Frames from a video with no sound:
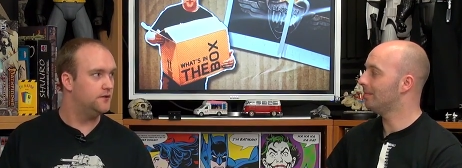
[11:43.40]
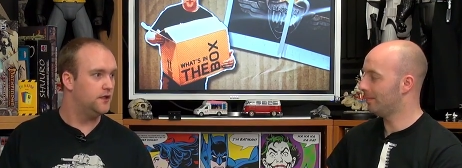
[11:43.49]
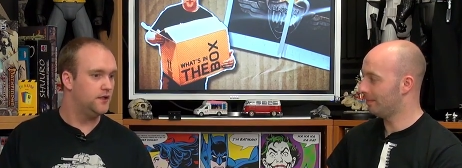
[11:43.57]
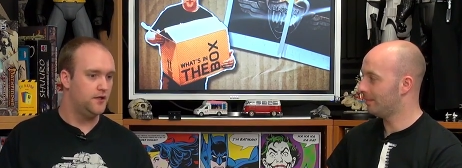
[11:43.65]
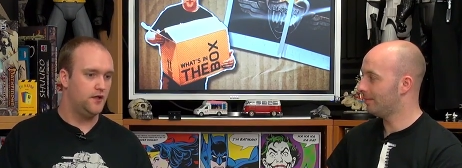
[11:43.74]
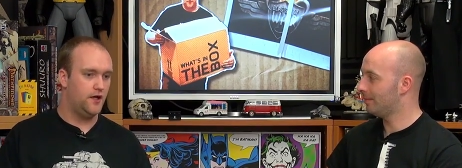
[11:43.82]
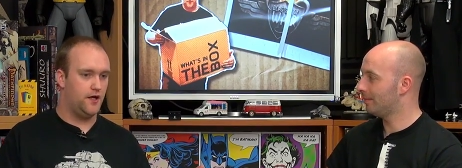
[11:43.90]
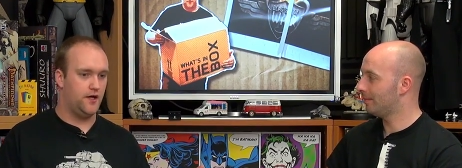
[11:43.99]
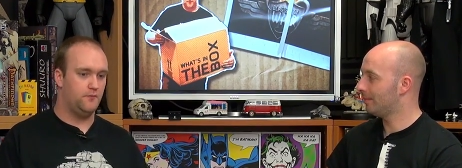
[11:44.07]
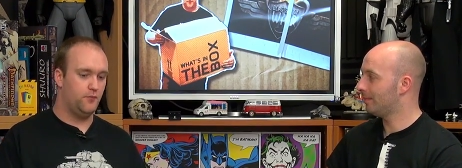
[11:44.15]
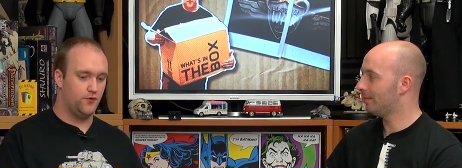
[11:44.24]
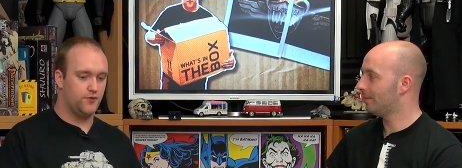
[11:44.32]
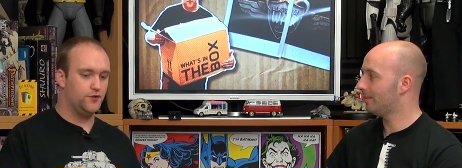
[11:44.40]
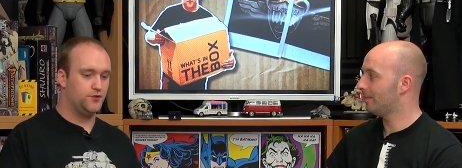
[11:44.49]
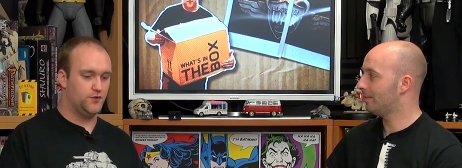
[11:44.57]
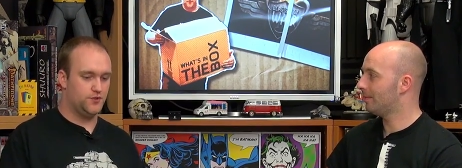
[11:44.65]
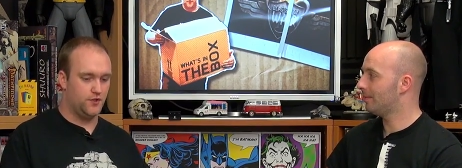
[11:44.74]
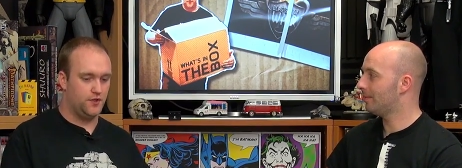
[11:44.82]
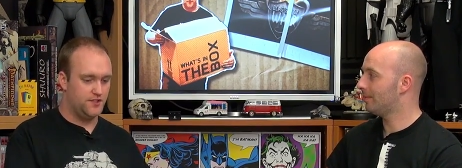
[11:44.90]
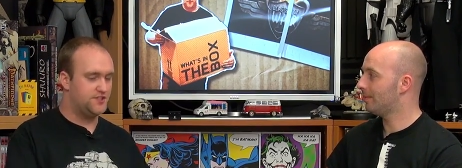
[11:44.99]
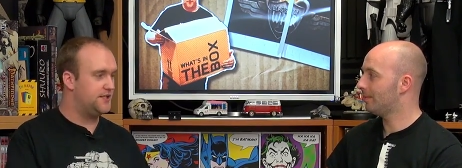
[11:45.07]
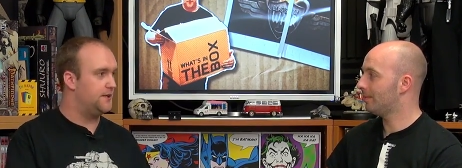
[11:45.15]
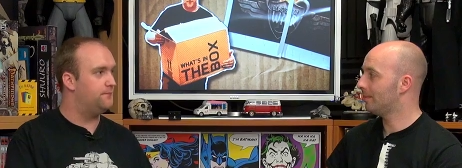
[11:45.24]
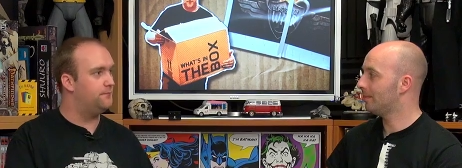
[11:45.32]
Speaker 1: Mm-hmm. uh, both controls are on the
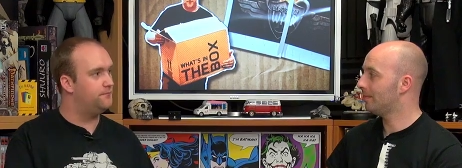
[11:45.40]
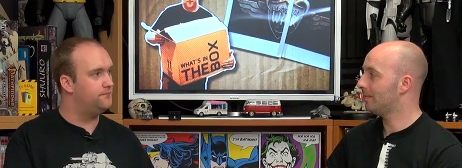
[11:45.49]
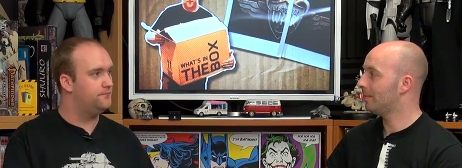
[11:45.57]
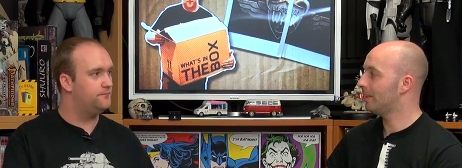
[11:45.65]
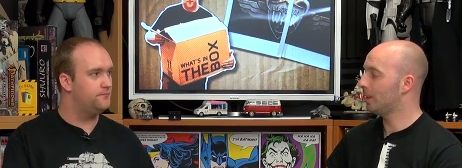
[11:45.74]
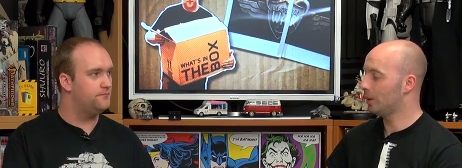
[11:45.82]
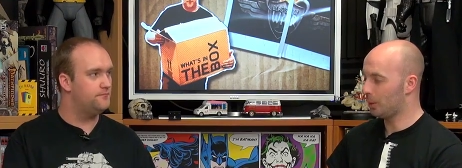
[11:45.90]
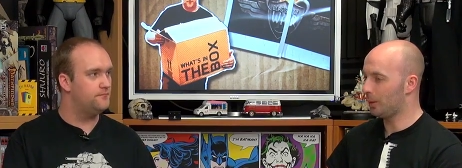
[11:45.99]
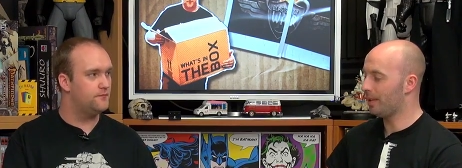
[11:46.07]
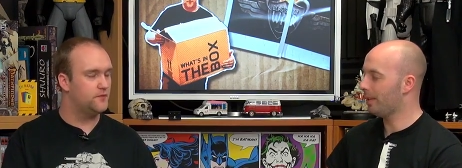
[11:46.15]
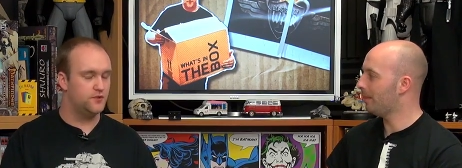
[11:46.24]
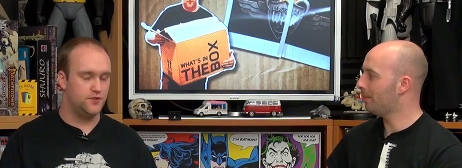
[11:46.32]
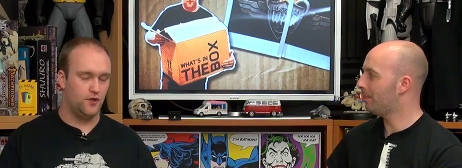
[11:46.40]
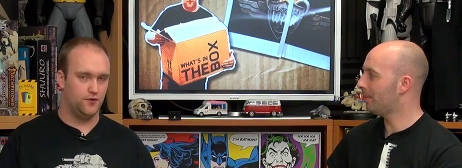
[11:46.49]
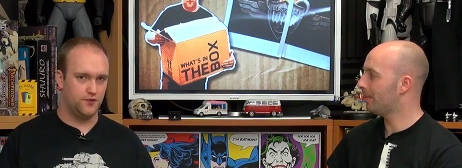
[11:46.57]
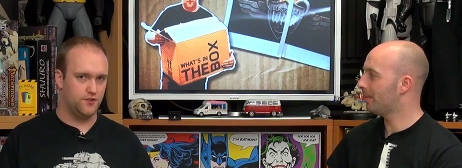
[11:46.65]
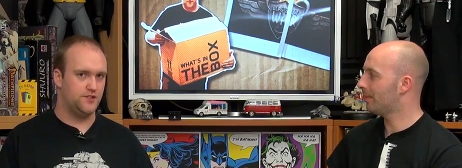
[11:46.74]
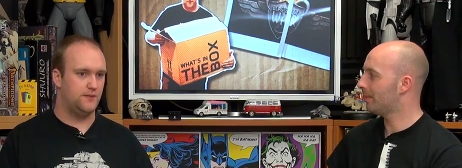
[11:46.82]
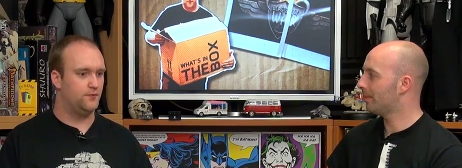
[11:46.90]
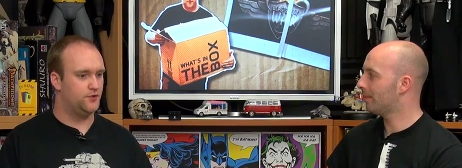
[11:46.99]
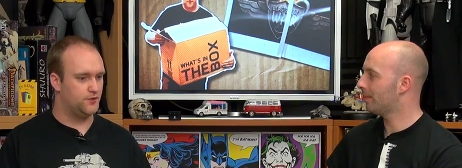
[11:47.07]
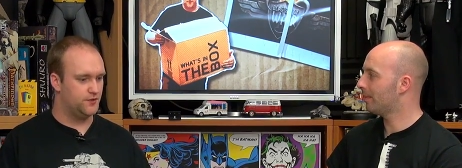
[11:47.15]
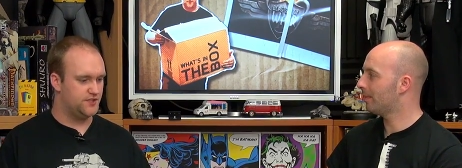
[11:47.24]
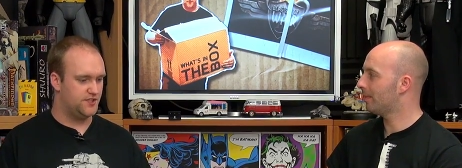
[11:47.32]
same control system. On the same
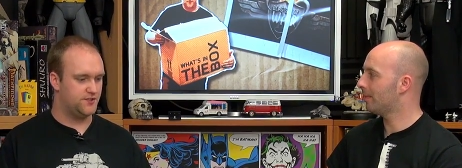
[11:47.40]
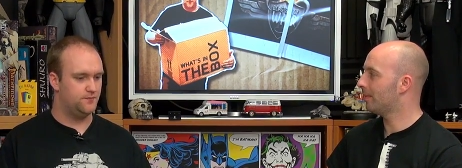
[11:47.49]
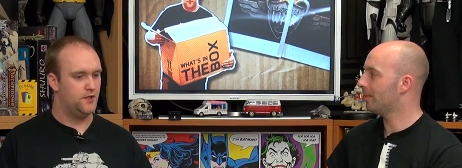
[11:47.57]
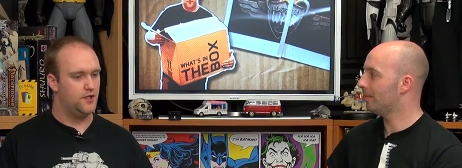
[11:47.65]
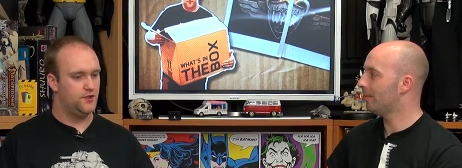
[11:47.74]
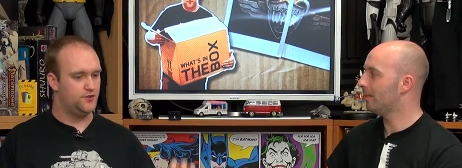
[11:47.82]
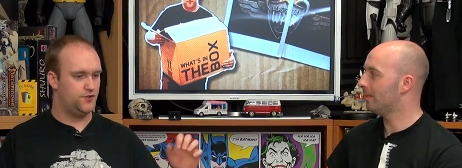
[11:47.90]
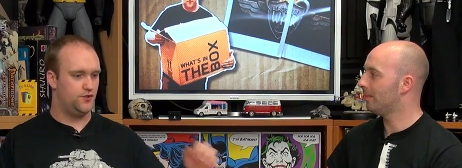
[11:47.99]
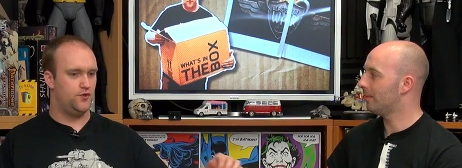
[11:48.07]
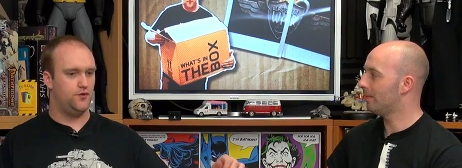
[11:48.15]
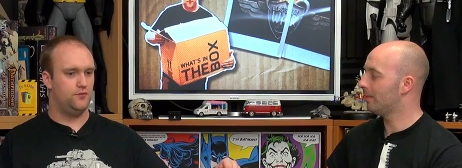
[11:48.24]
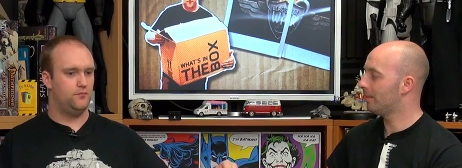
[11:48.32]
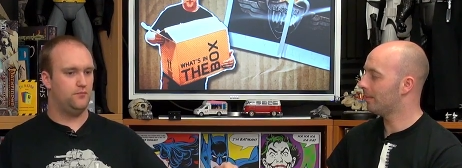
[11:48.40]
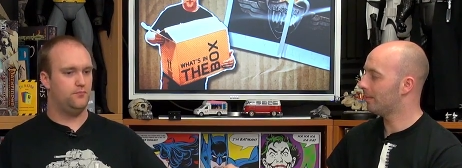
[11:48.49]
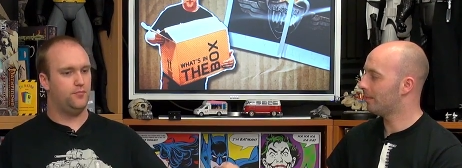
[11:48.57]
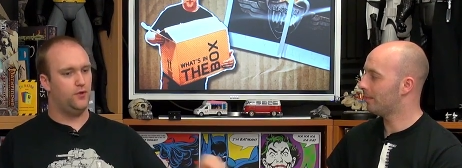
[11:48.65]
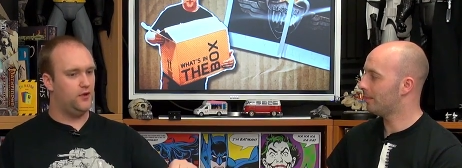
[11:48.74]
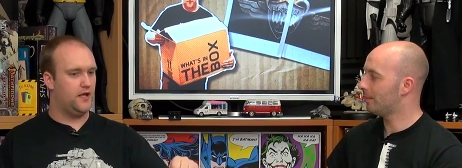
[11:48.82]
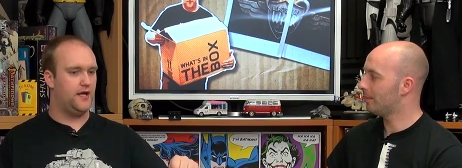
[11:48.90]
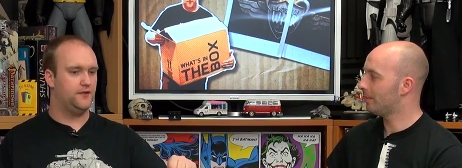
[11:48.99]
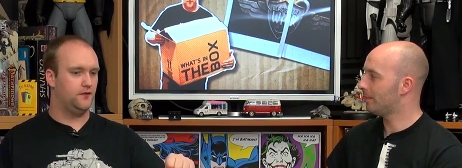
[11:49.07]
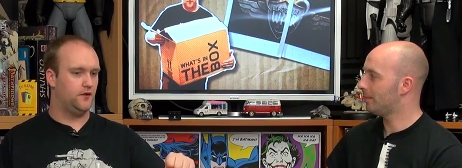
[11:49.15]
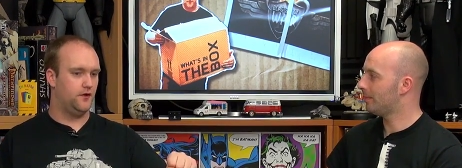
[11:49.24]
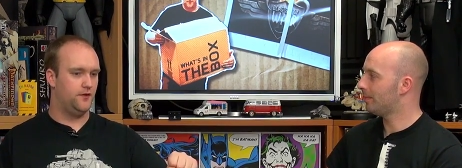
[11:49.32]
control system. Mm-hmm. So you pull the
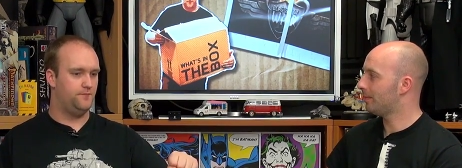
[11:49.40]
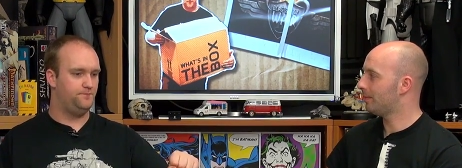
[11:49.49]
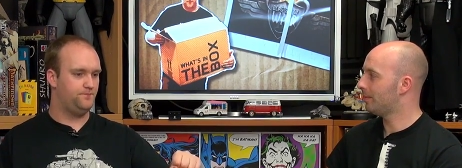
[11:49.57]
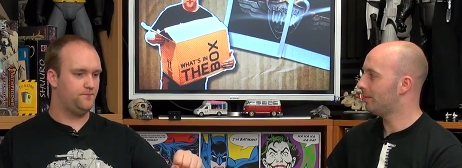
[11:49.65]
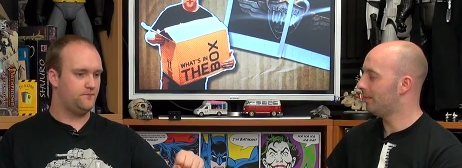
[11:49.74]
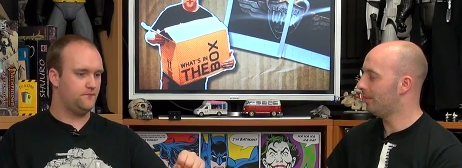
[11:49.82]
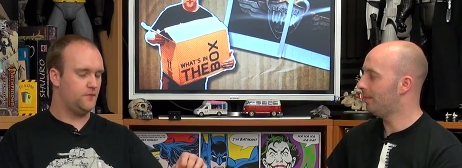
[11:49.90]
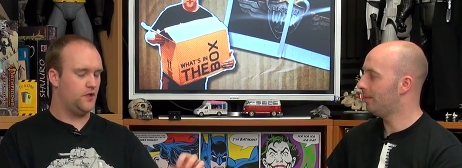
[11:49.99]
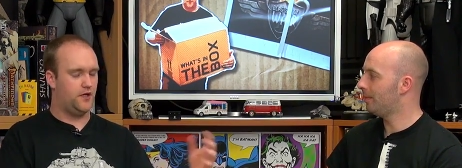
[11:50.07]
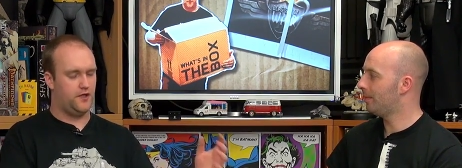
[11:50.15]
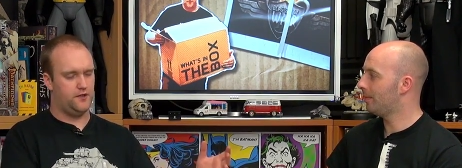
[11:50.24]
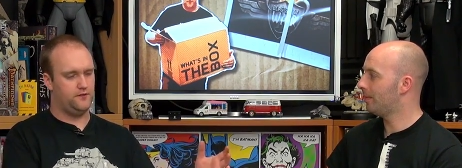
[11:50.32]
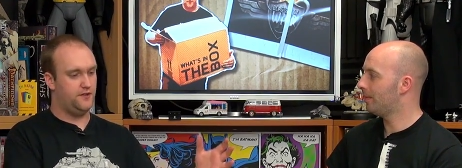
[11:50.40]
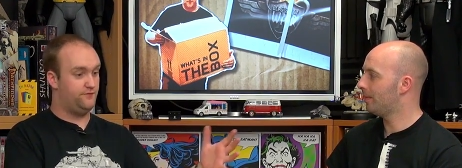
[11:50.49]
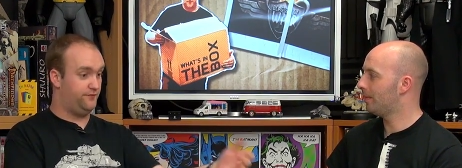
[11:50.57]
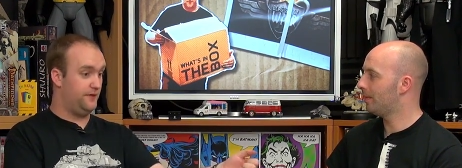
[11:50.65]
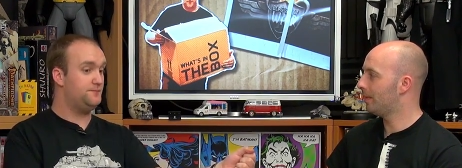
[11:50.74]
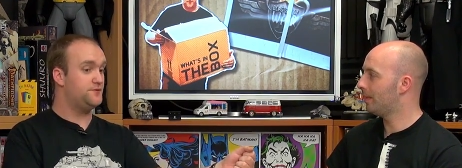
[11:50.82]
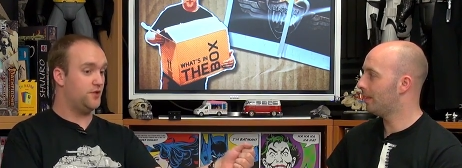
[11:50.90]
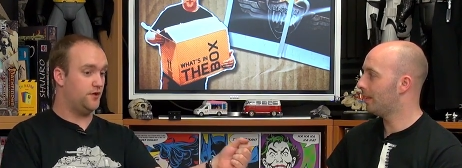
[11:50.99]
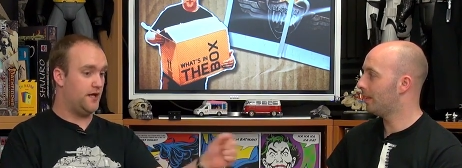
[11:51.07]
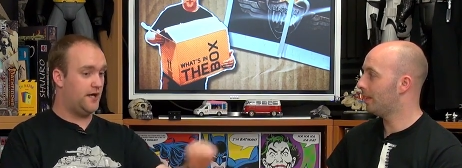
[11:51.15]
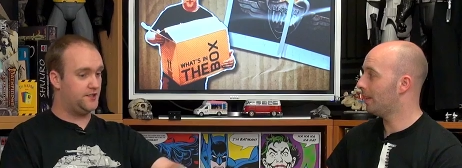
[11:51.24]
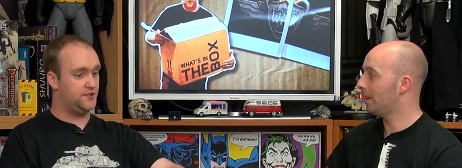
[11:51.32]
handle out. Mm-hmm. uh, it flips
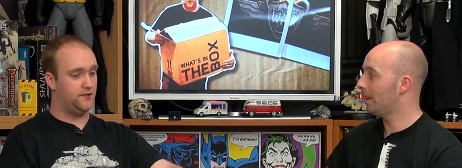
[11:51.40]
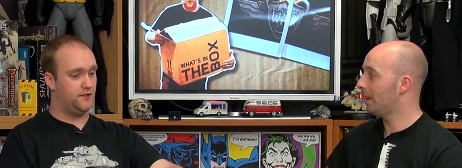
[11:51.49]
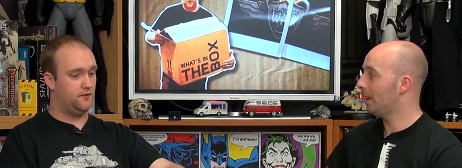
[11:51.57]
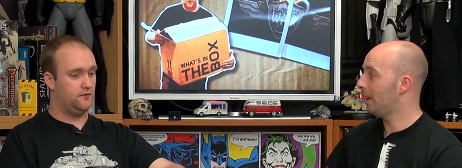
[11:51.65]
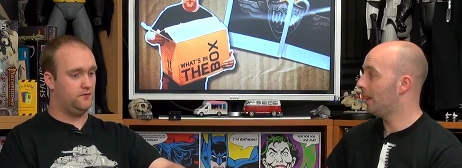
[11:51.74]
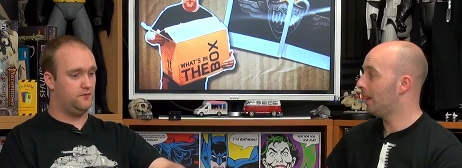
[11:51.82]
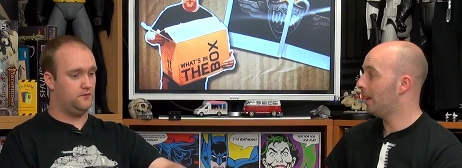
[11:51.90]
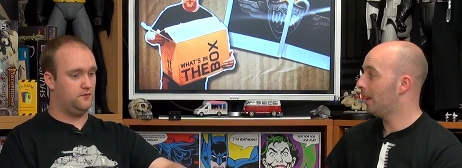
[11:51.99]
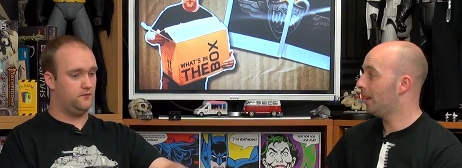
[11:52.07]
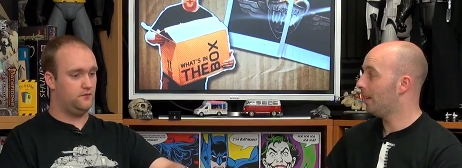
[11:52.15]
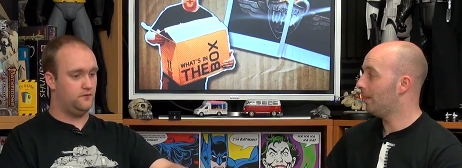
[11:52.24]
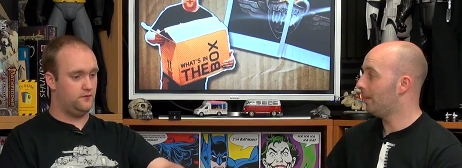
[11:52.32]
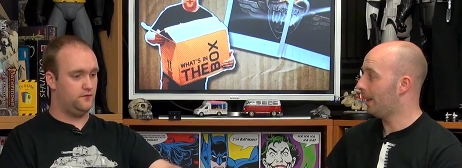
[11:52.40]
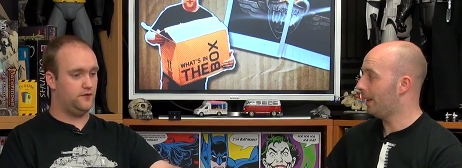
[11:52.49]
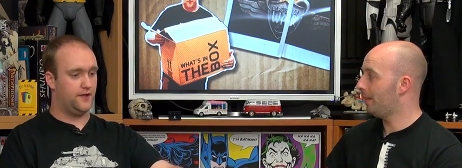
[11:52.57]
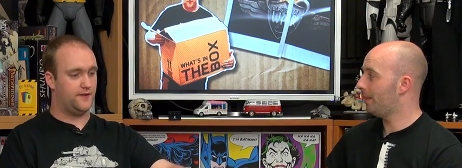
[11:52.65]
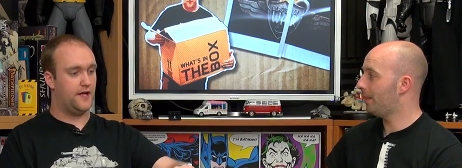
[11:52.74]
out actually. Right. Like